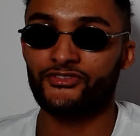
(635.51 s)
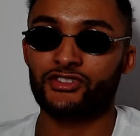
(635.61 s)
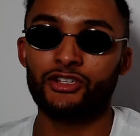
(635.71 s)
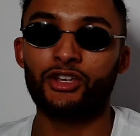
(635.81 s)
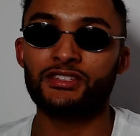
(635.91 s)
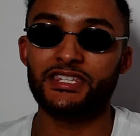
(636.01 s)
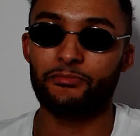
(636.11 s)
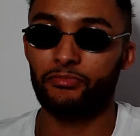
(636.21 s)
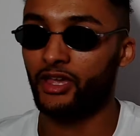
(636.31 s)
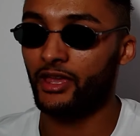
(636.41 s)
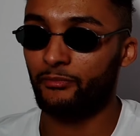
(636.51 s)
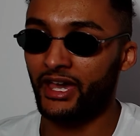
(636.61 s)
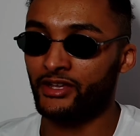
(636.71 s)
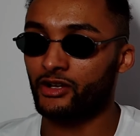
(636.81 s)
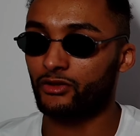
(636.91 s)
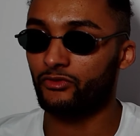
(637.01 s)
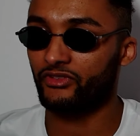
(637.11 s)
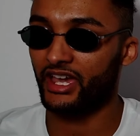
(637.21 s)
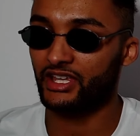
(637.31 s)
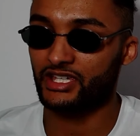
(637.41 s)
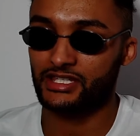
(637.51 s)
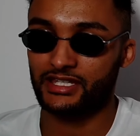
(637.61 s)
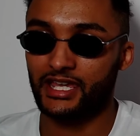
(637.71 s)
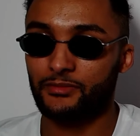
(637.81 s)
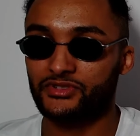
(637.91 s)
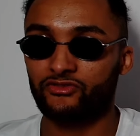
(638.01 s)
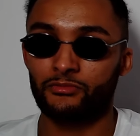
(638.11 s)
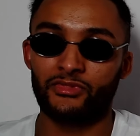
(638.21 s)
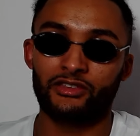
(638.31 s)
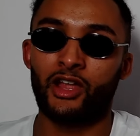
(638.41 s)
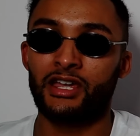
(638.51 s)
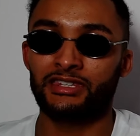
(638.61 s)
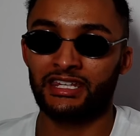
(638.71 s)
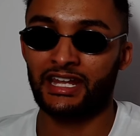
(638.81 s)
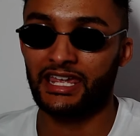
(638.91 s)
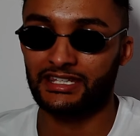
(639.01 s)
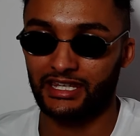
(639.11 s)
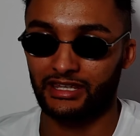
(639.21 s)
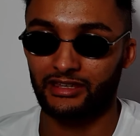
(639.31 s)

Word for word: You can see bare knuckle VHS tapes from 1980.